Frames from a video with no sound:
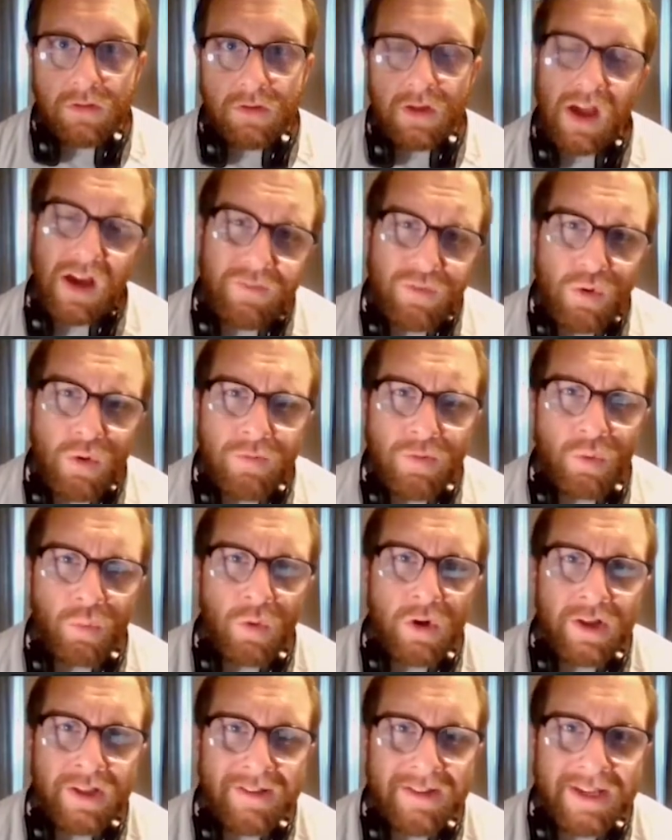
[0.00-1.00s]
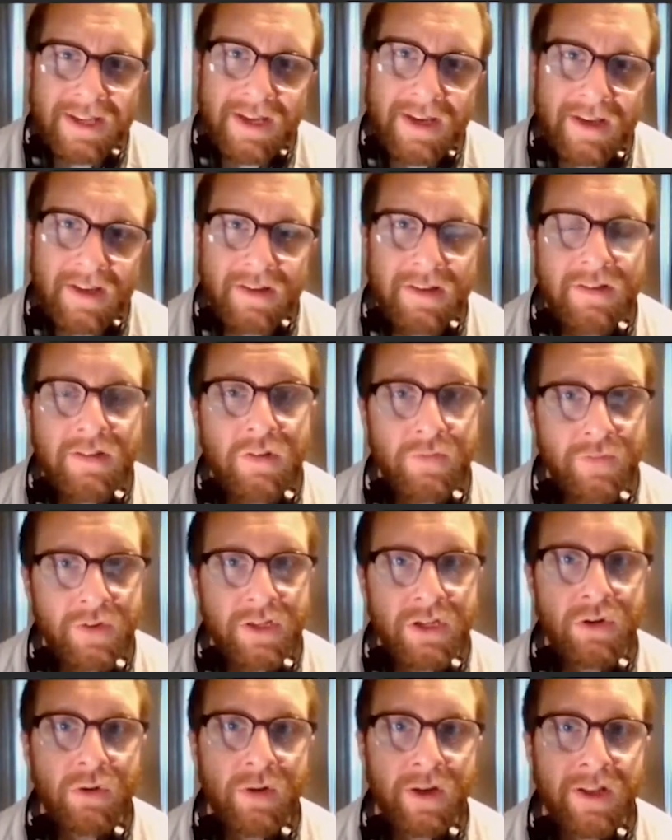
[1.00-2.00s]
Have you ever wanted to get into
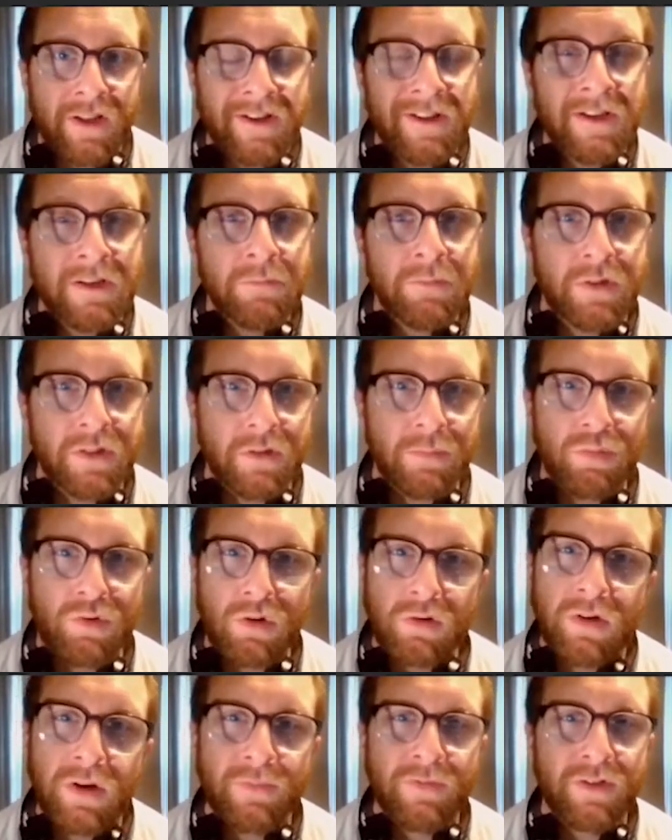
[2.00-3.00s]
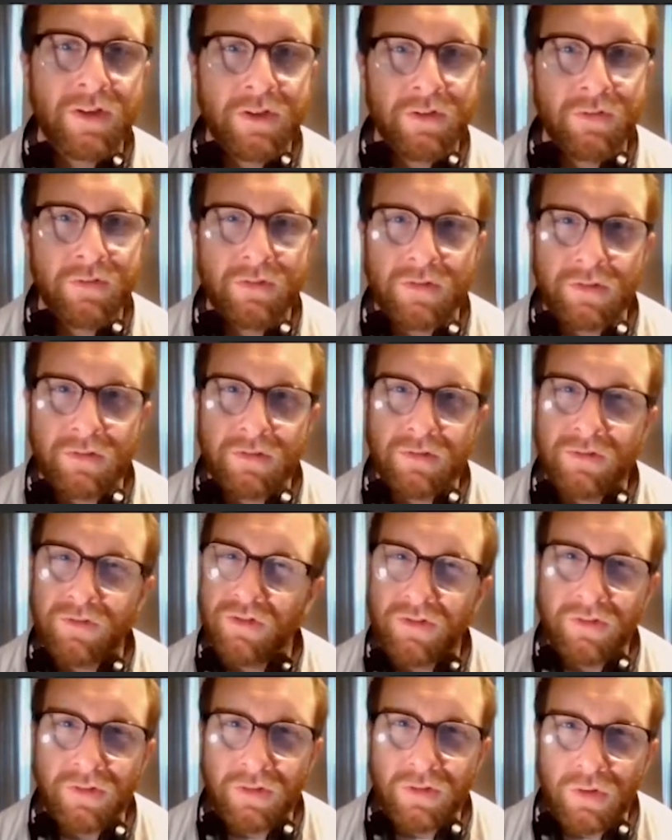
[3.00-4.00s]
video editing, but the programs they use are
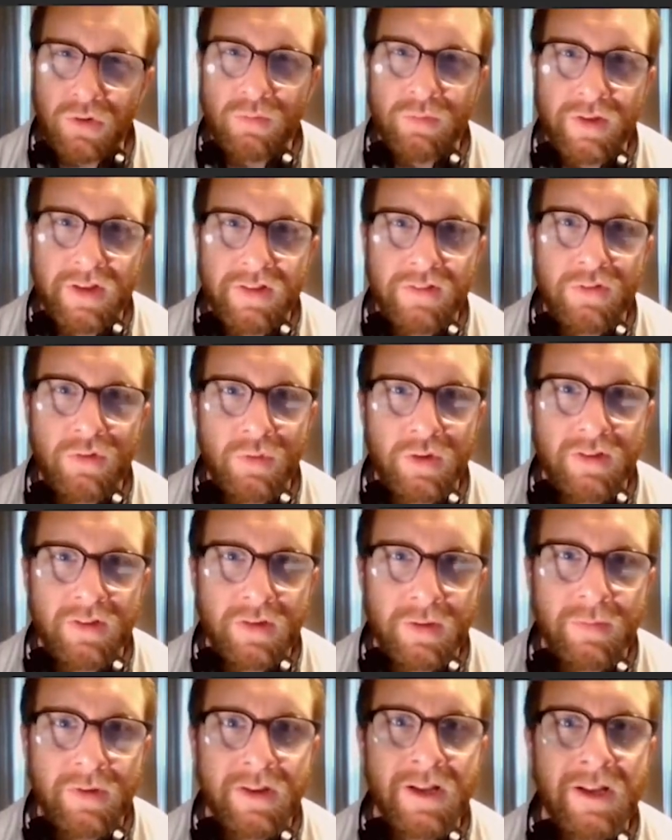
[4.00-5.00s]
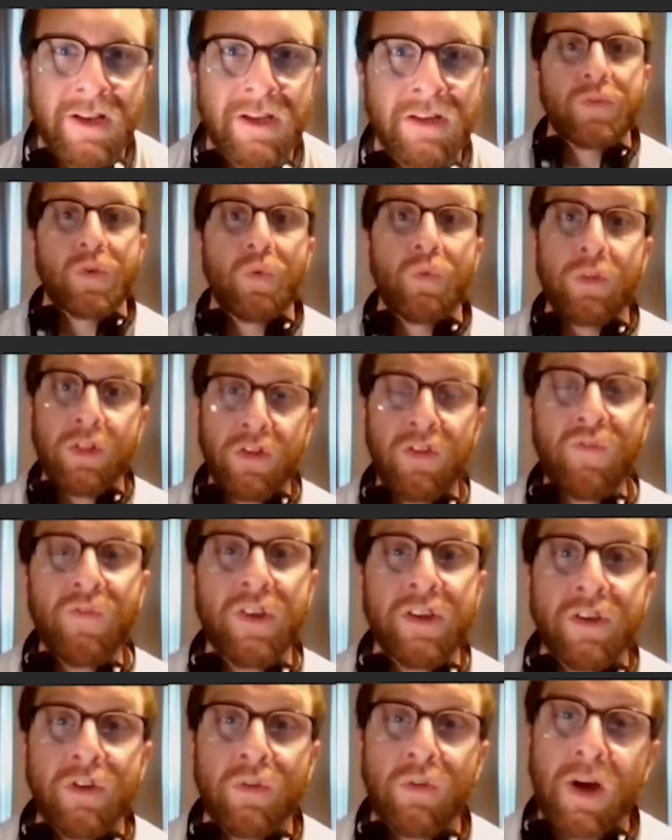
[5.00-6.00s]
just a little bit too intimidating? With this
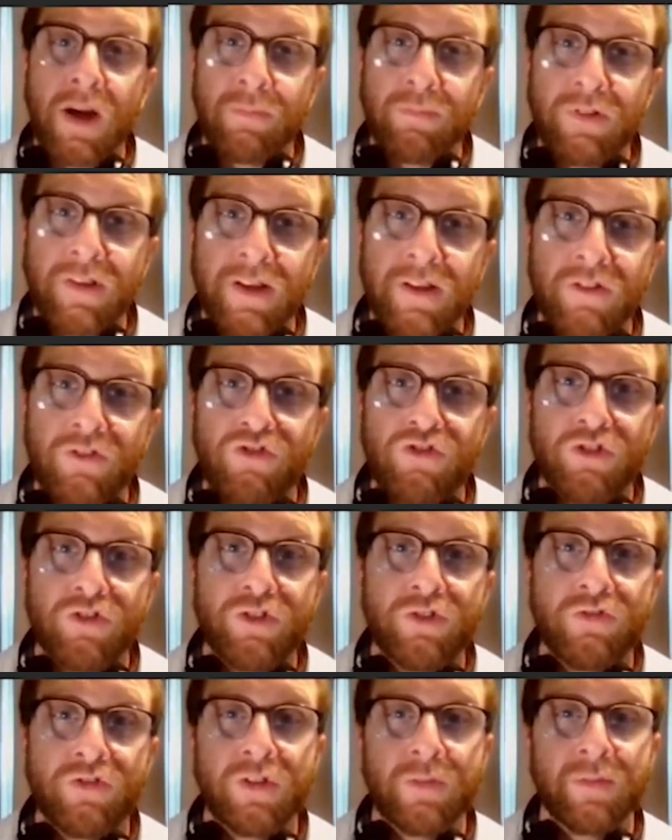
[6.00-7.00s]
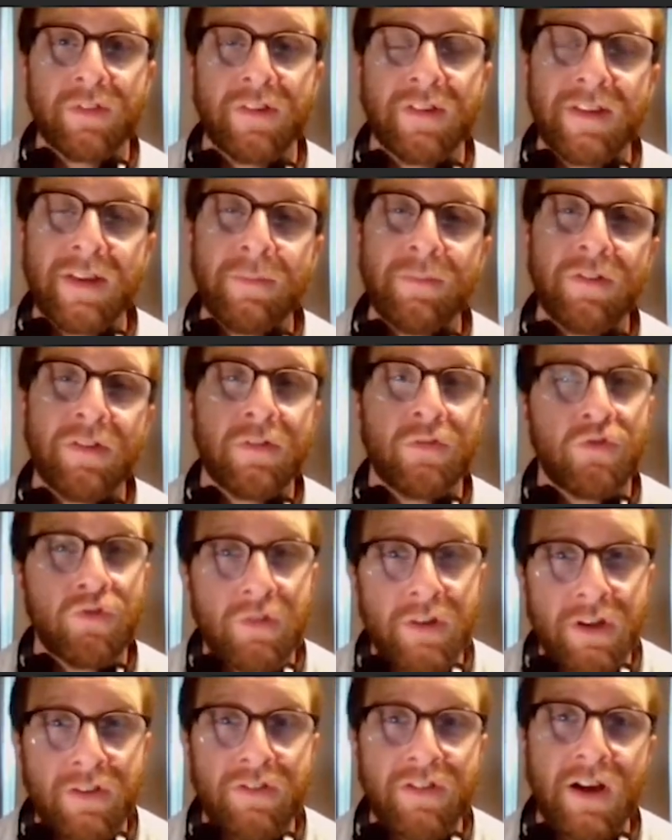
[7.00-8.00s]
video, I plan to show you some of the tips and
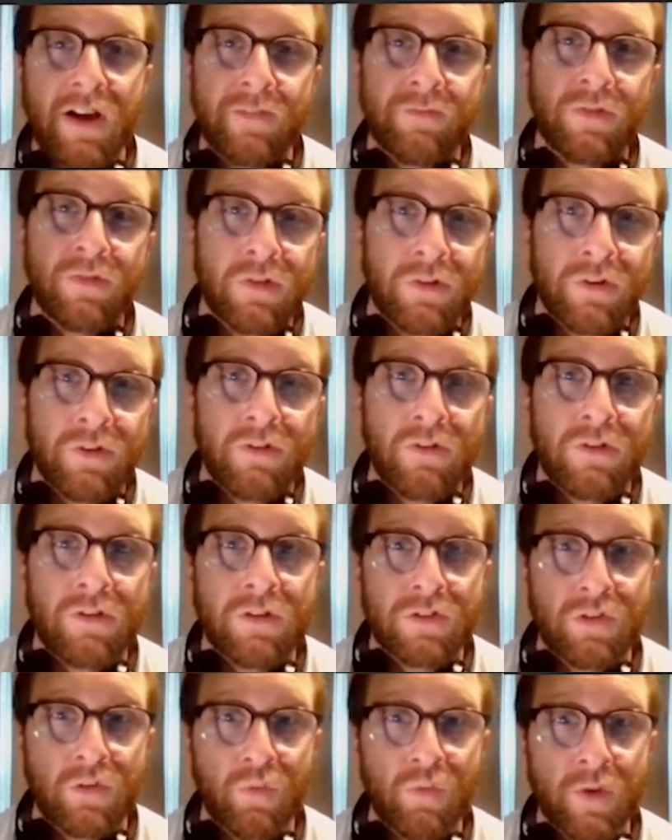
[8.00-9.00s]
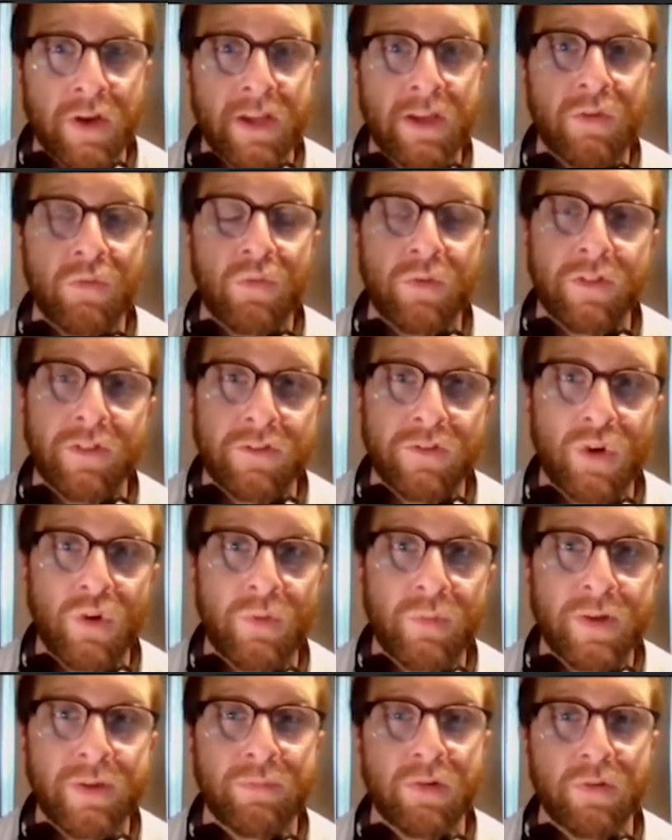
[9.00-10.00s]
tricks I've learned along the way with
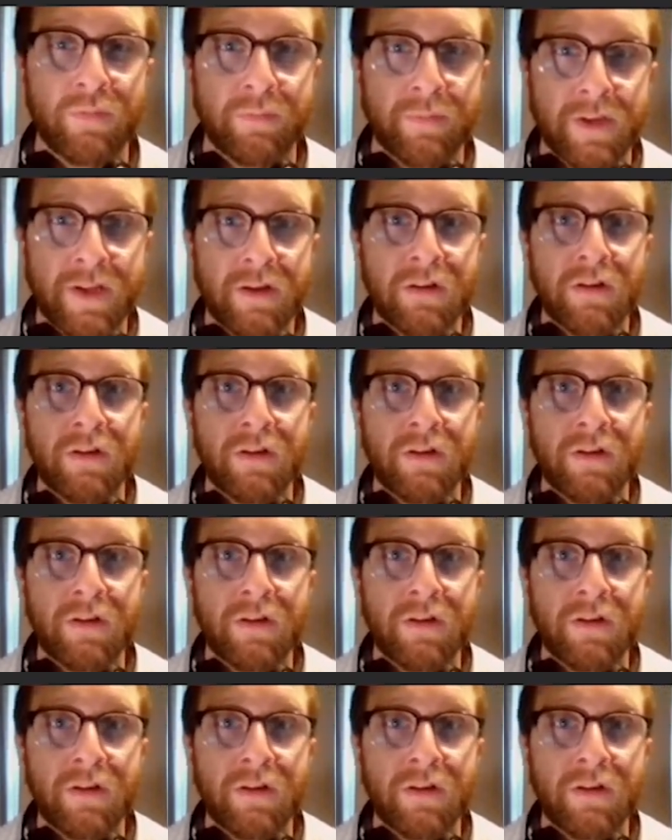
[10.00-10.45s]
Adobe Premiere